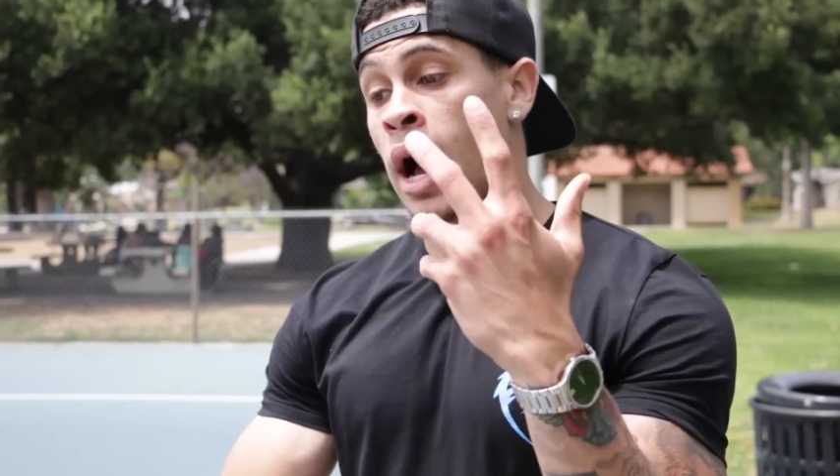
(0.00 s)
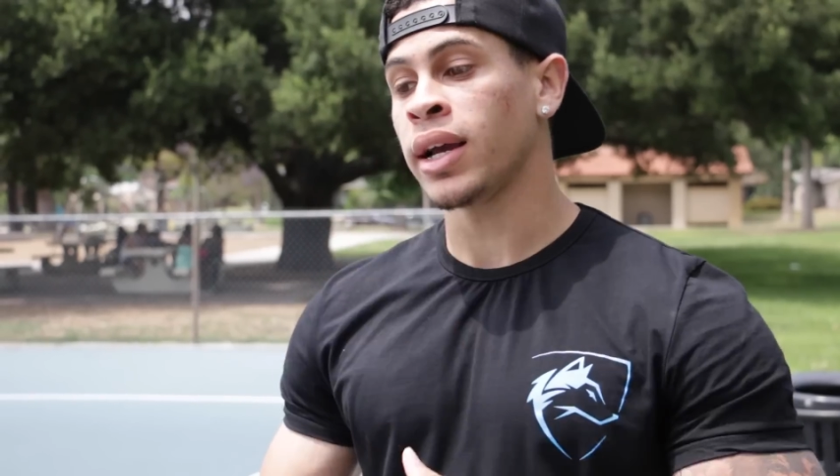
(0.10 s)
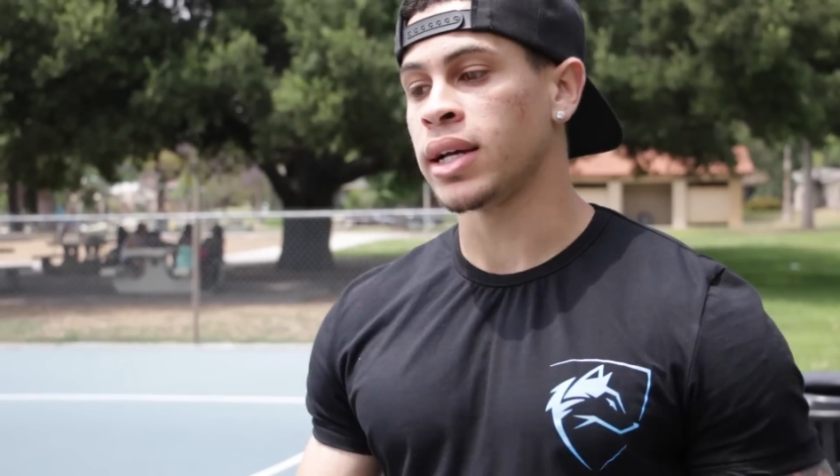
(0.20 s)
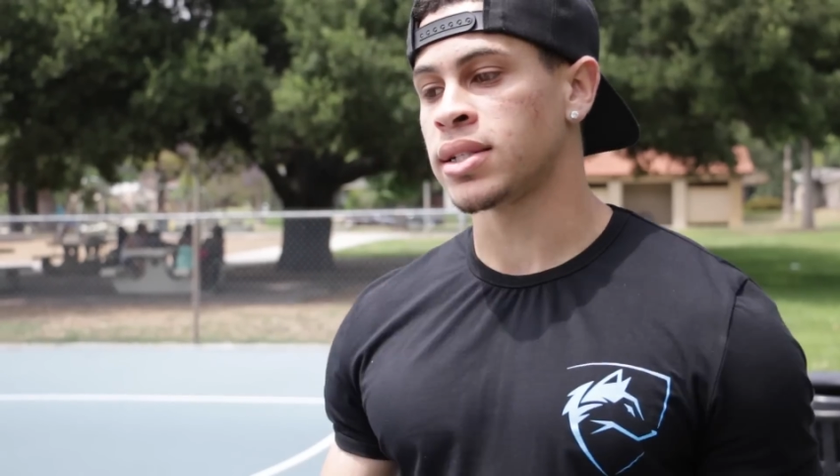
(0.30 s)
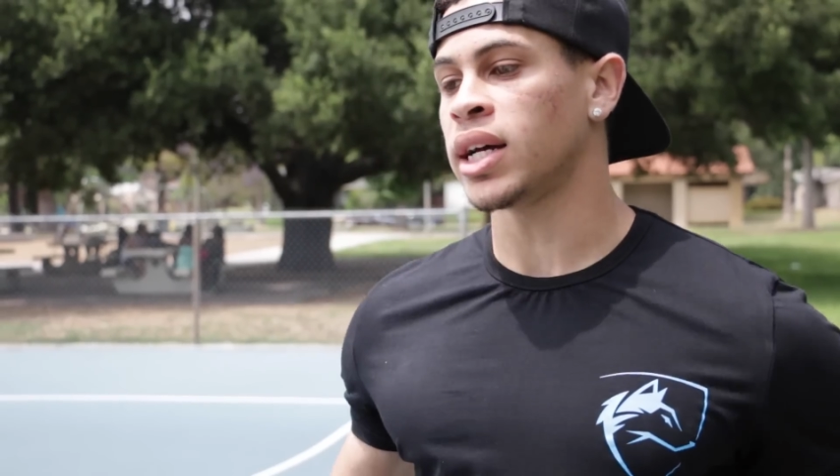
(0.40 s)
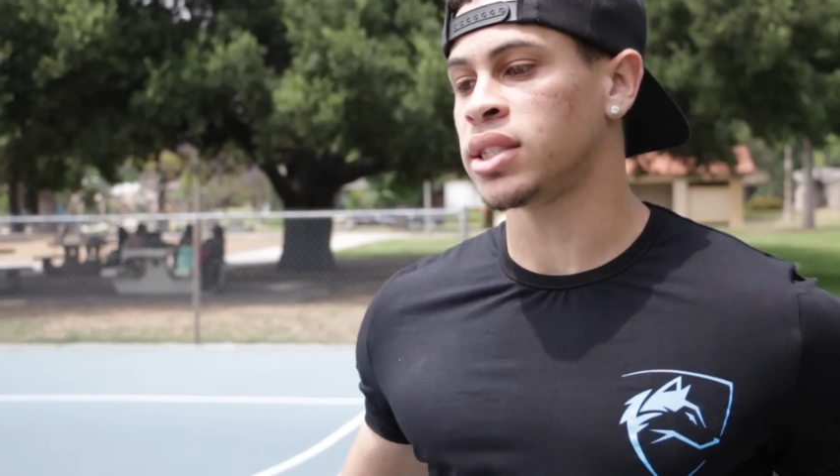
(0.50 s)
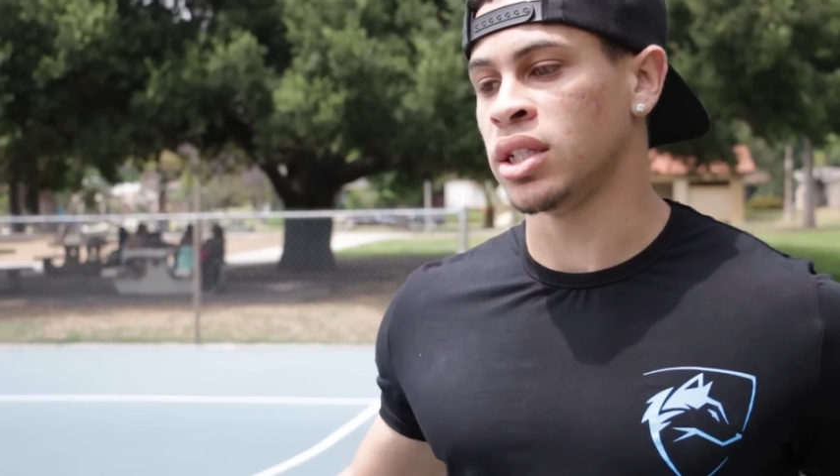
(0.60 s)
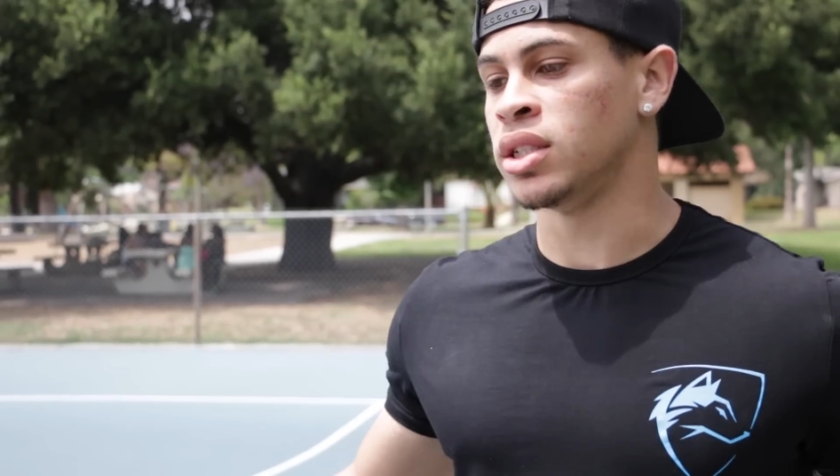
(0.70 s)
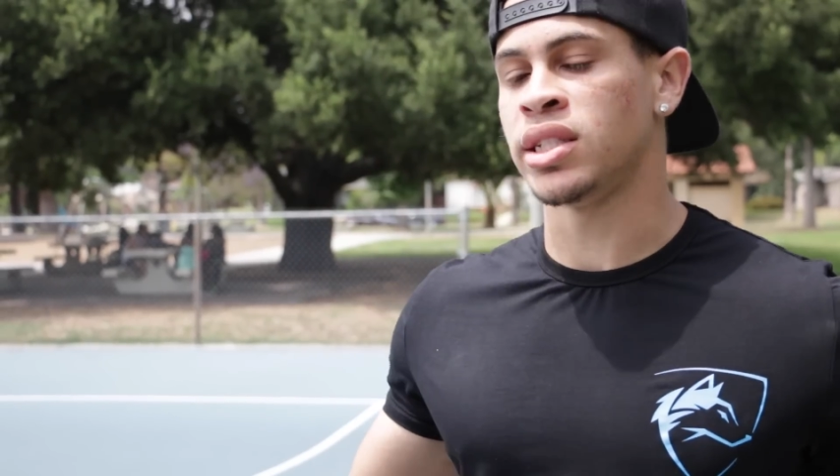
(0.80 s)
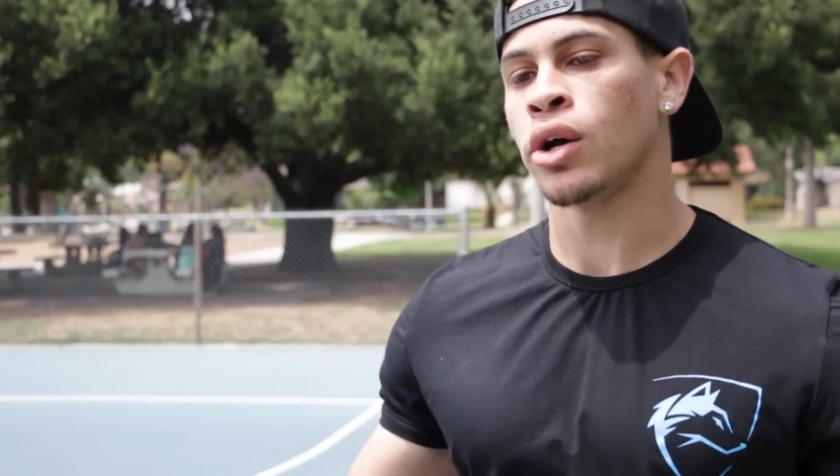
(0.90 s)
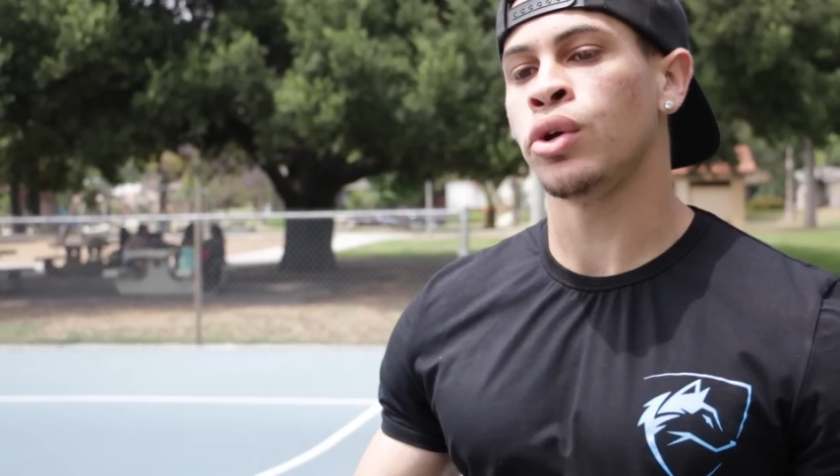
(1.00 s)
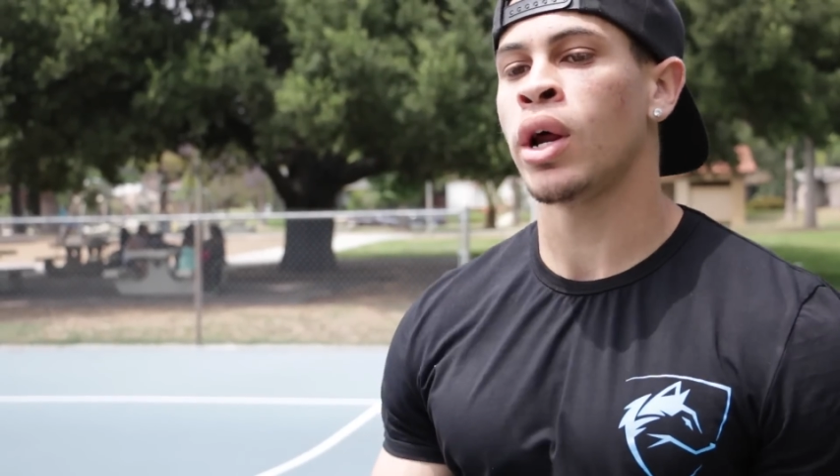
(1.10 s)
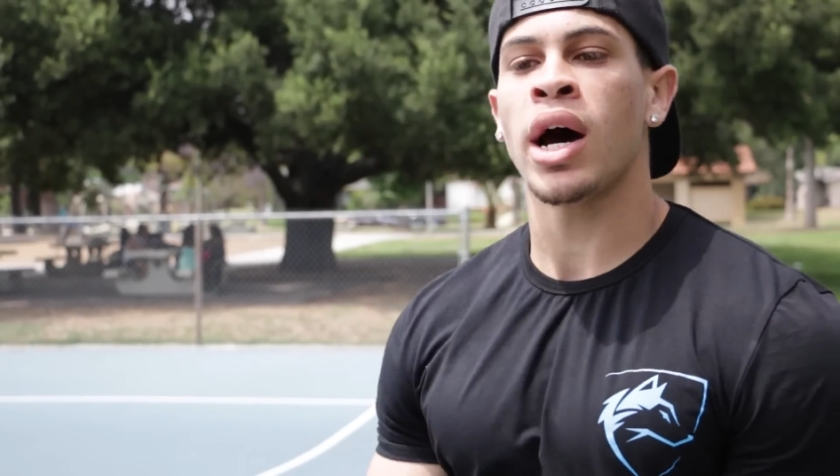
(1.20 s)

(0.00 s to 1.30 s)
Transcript: I guess I shouldn't tell you the